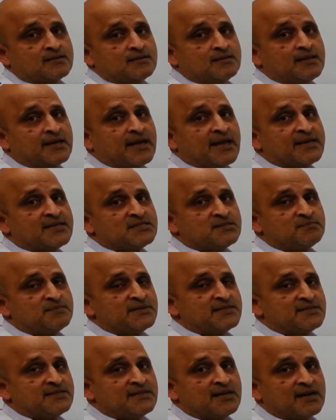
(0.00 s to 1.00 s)
they
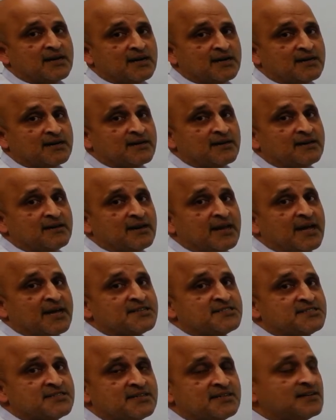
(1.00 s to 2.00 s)
exhibit their
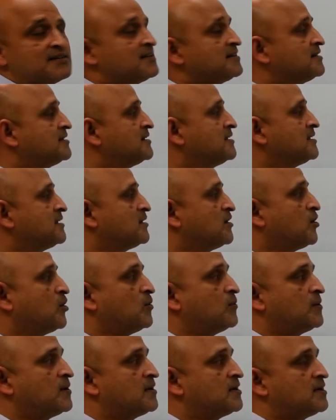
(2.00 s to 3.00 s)
reaction
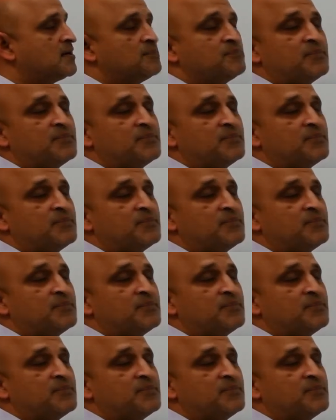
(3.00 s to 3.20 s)
over a